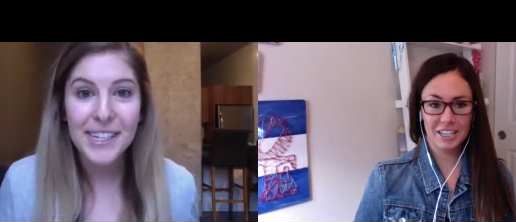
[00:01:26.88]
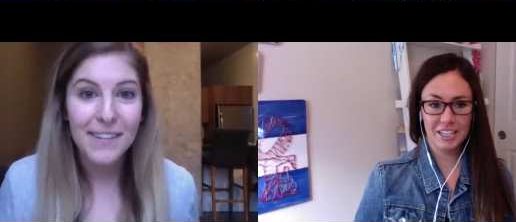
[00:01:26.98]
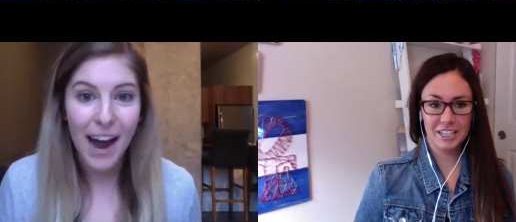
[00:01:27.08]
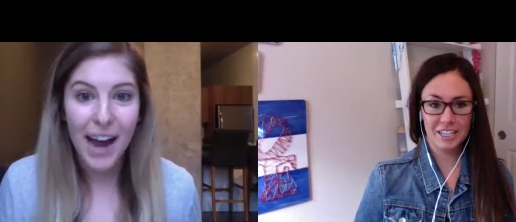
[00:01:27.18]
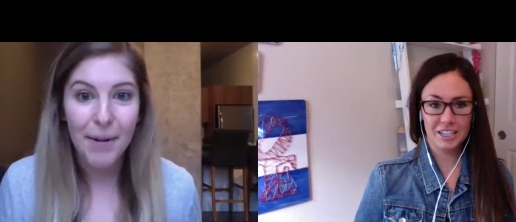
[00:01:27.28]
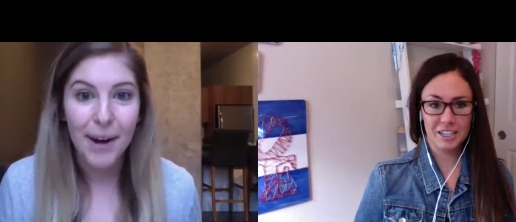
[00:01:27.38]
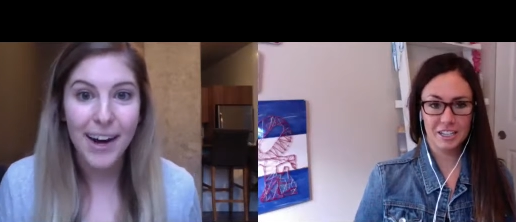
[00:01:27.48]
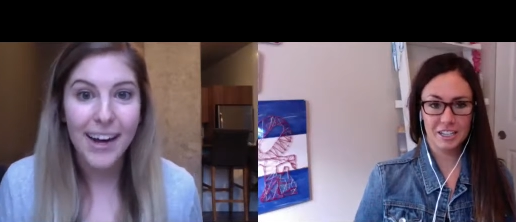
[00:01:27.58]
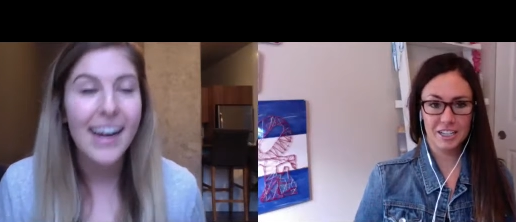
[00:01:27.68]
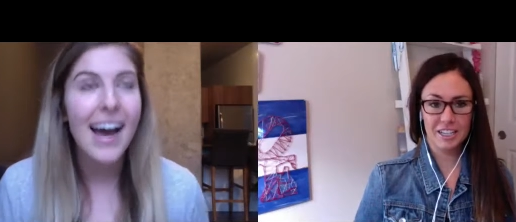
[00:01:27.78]
Speaker 1: of Iowa.
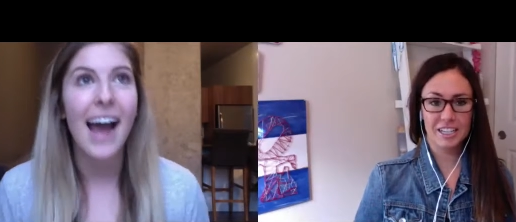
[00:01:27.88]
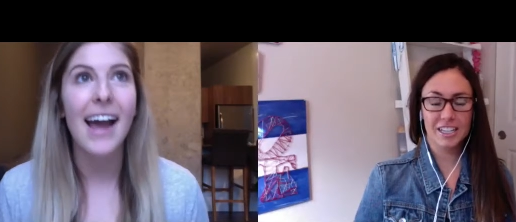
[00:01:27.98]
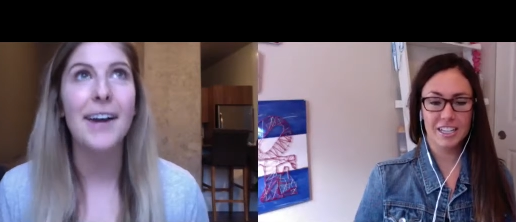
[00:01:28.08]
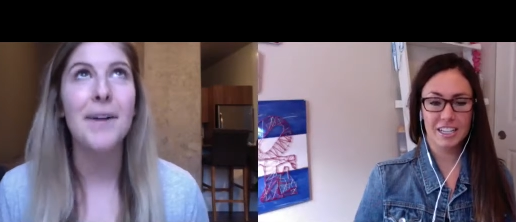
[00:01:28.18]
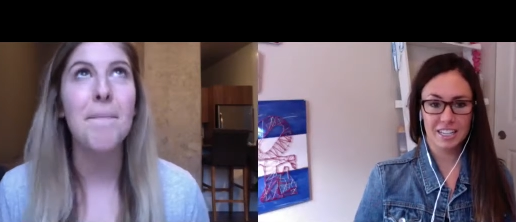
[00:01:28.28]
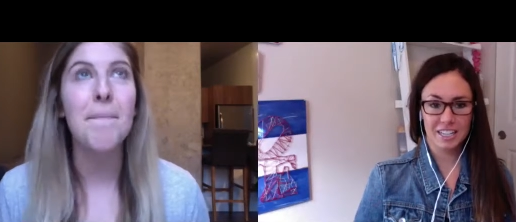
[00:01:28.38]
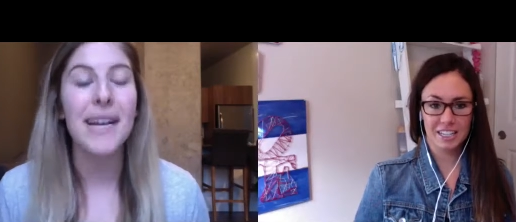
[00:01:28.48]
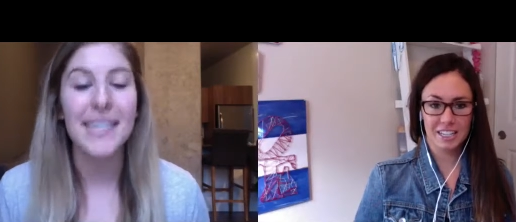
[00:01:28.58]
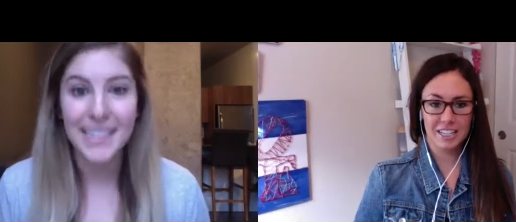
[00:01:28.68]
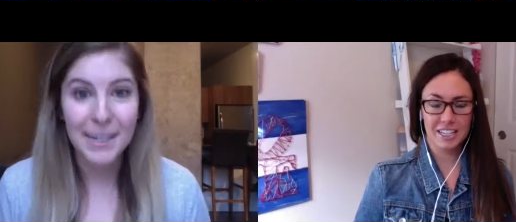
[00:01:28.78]
I had an
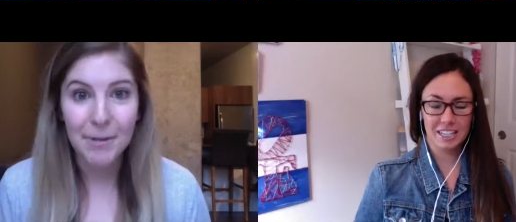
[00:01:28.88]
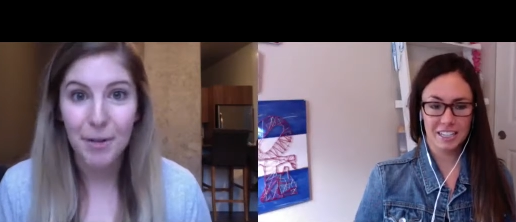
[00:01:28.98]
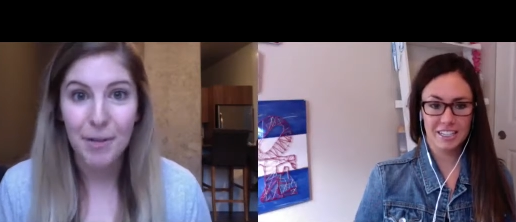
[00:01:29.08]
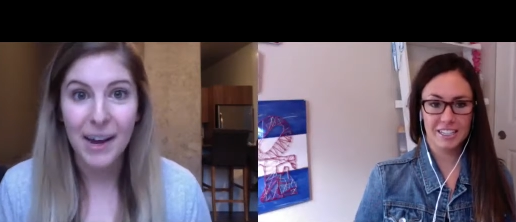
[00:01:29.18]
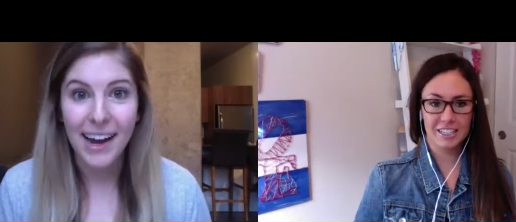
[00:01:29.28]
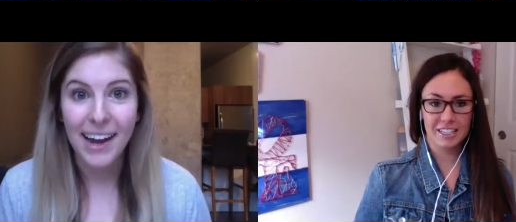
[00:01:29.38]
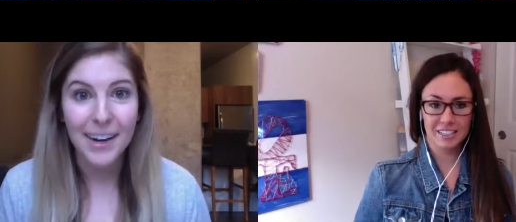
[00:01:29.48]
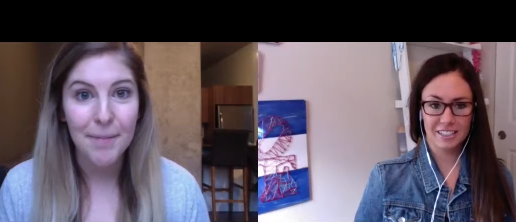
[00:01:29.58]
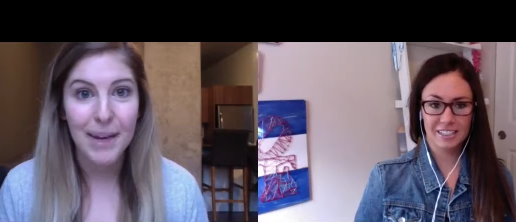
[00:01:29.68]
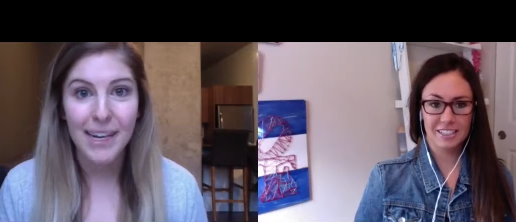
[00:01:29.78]
amazing roommate. I ended up
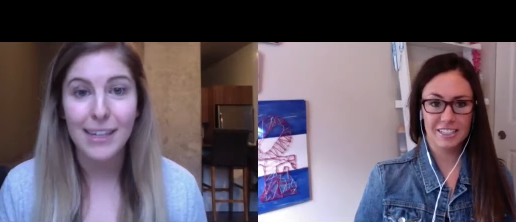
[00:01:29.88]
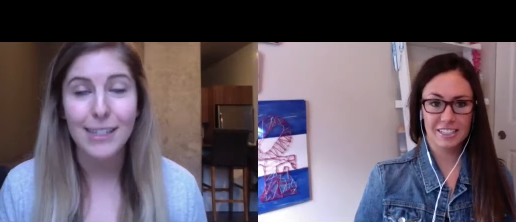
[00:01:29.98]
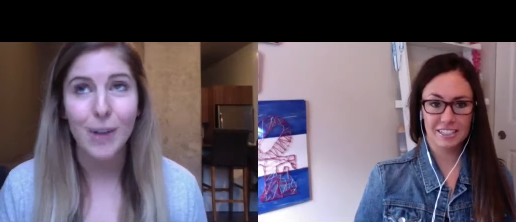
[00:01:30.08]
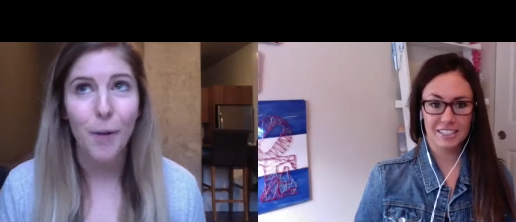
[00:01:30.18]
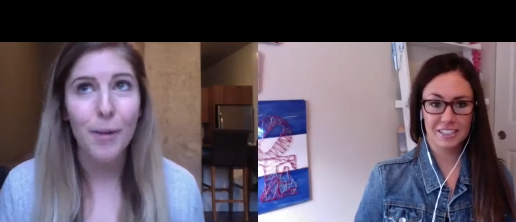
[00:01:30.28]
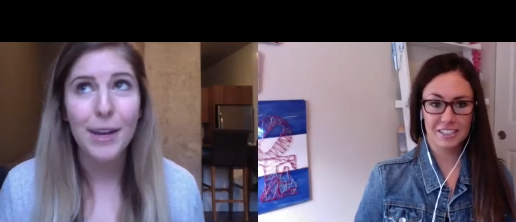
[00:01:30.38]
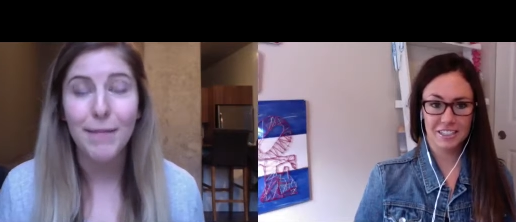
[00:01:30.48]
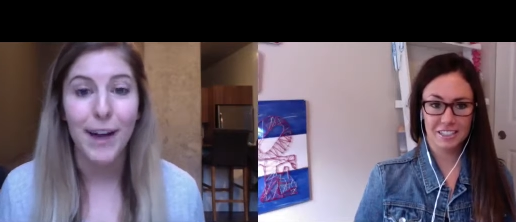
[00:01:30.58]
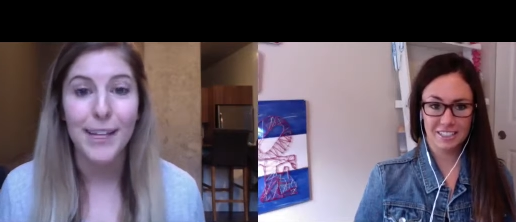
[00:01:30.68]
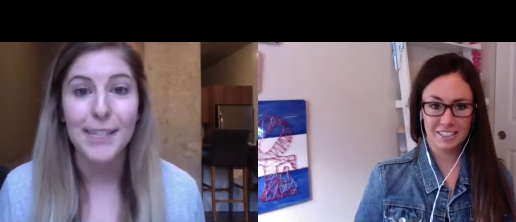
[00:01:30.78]
making so many
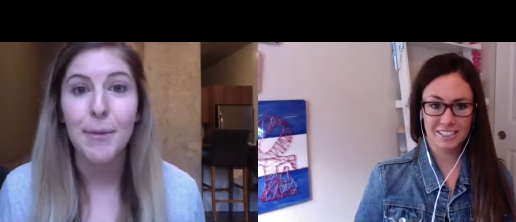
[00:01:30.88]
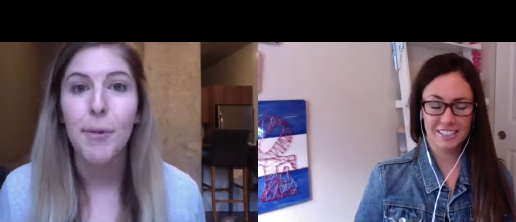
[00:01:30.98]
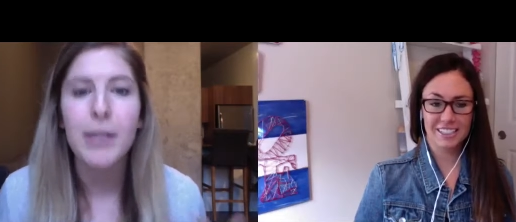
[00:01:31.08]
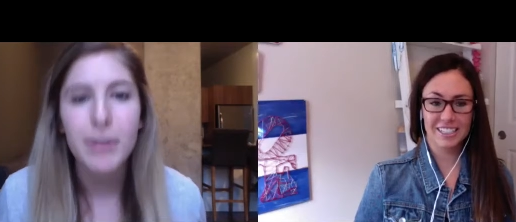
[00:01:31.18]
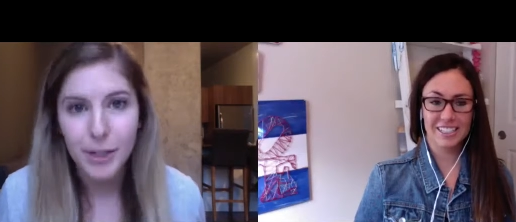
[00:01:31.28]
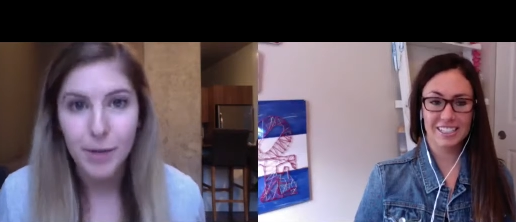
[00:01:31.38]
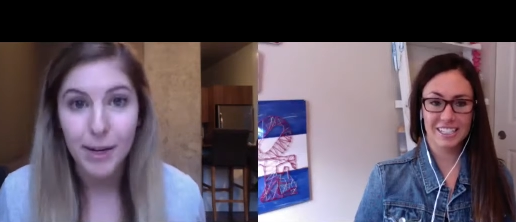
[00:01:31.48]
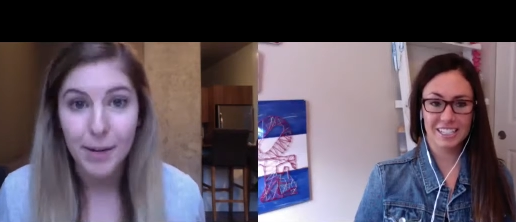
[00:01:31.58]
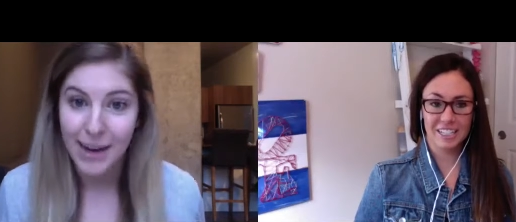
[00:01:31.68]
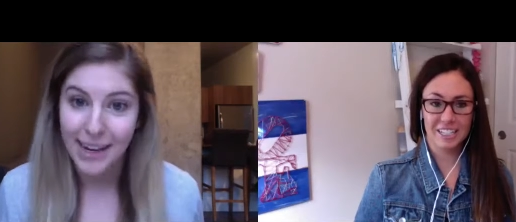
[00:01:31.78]
friends. But what do you do when
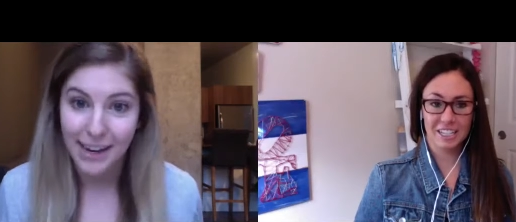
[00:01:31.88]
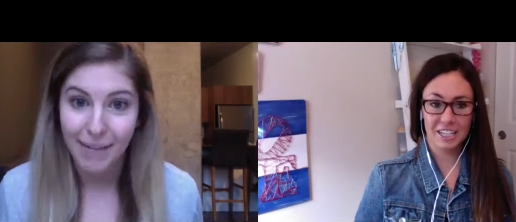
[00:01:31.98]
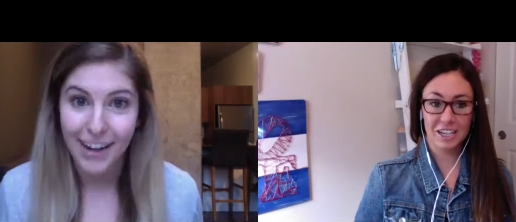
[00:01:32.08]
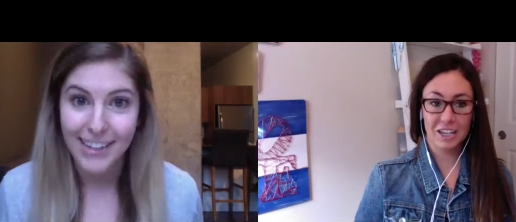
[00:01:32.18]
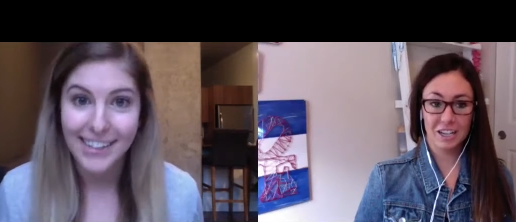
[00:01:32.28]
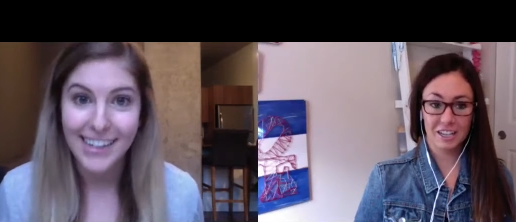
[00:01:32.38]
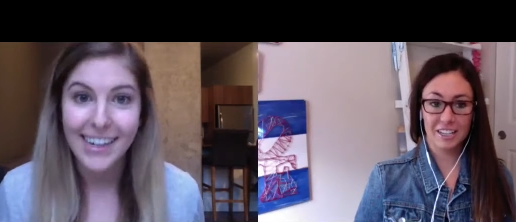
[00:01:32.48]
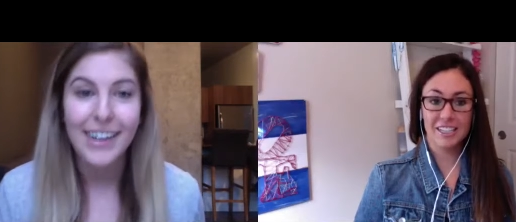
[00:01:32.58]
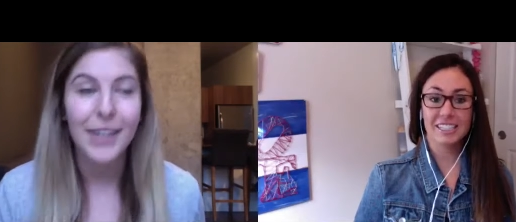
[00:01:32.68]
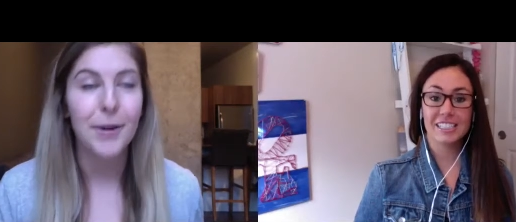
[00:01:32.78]
you're making friends?
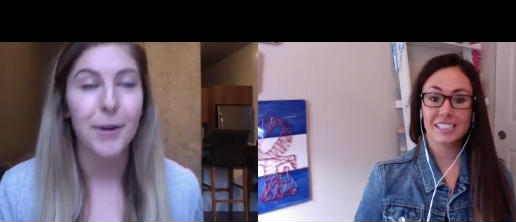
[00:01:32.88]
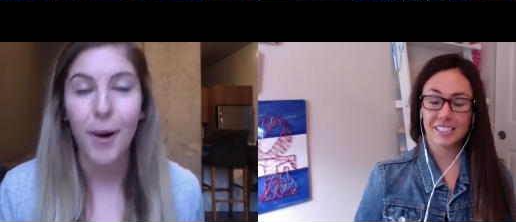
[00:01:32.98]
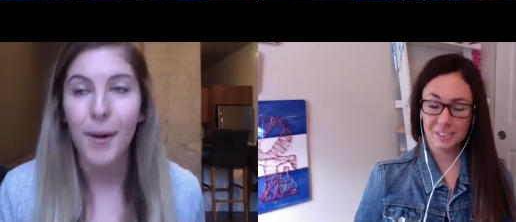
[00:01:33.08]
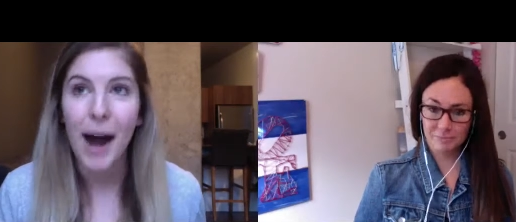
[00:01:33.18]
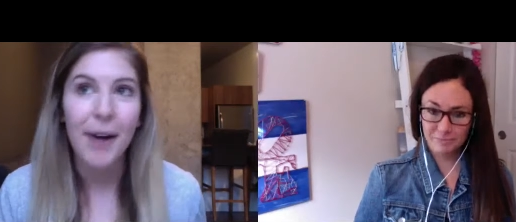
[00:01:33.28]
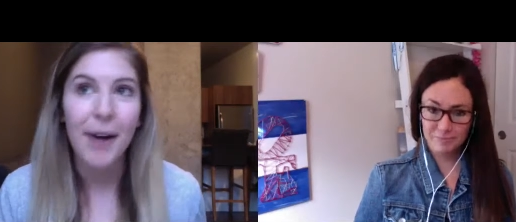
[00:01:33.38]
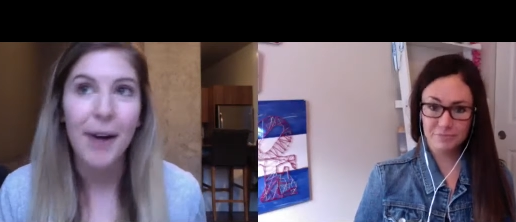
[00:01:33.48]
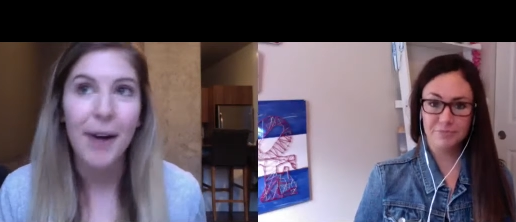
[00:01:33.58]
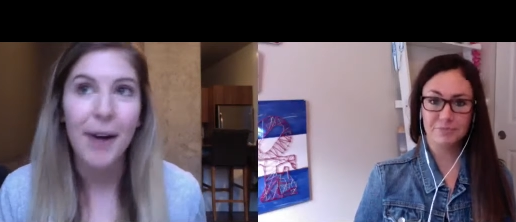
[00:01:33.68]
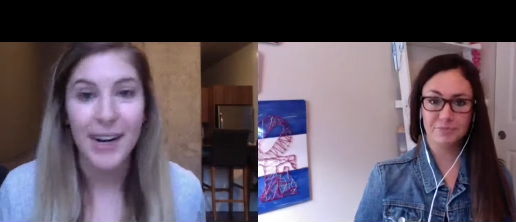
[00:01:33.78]
You go out, you
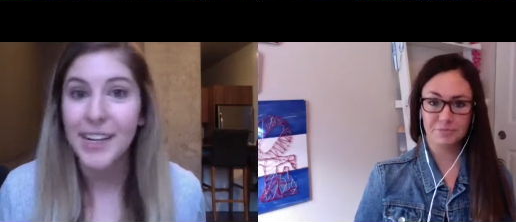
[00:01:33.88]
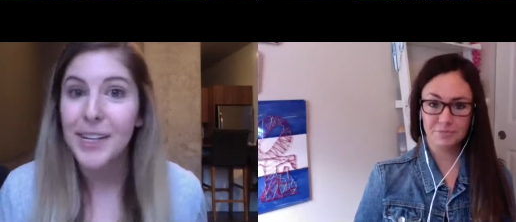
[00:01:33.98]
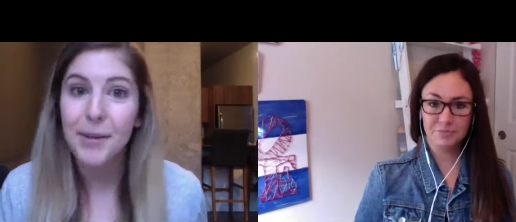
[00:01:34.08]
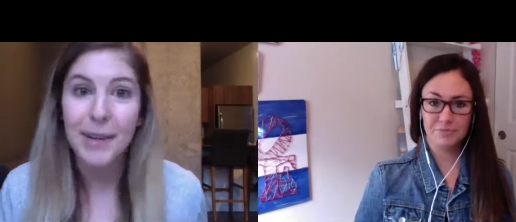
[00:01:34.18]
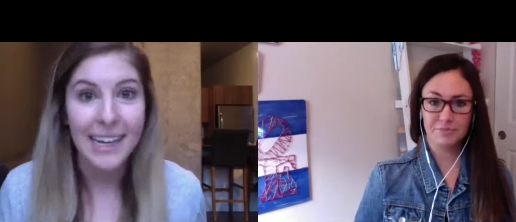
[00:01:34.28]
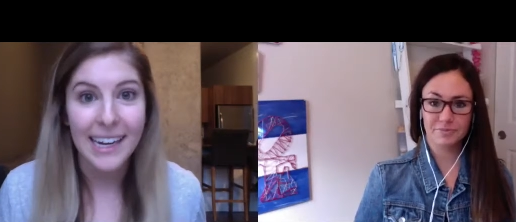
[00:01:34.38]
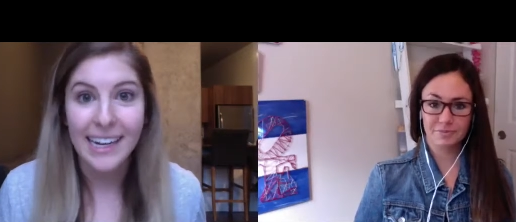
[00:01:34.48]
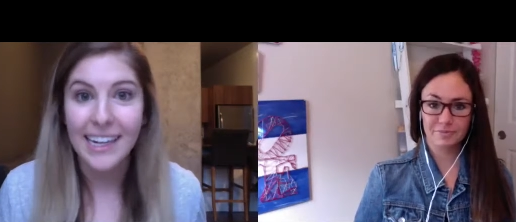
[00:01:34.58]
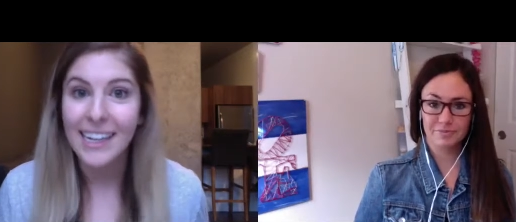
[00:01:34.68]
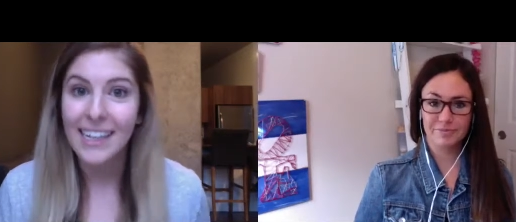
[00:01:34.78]
drink, you eat,
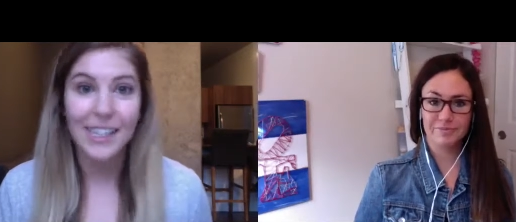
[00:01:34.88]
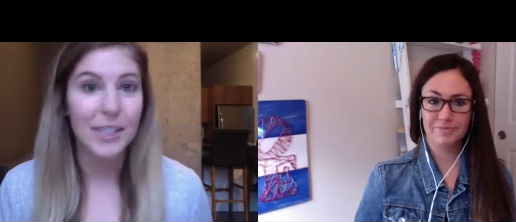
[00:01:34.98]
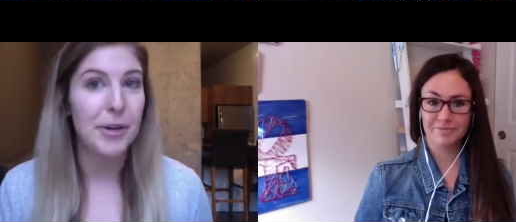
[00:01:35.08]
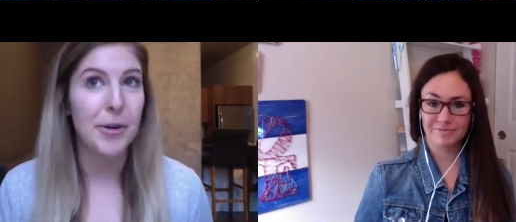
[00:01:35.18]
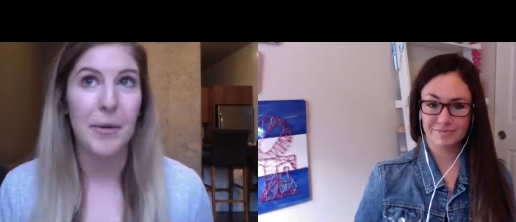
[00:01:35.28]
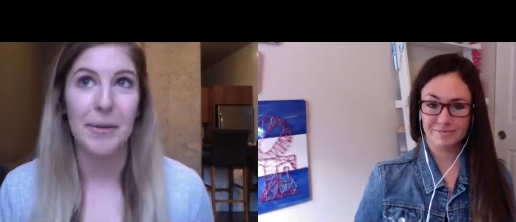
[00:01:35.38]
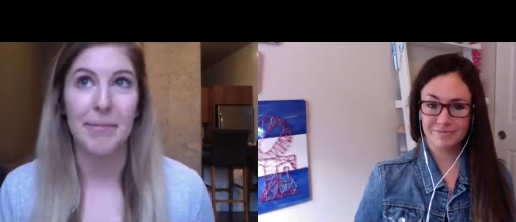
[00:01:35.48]
you